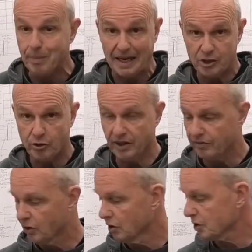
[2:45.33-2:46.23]
the battery
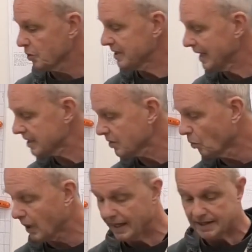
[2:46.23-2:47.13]
of course which has
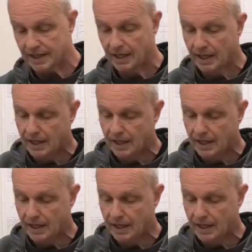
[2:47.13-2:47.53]
some weight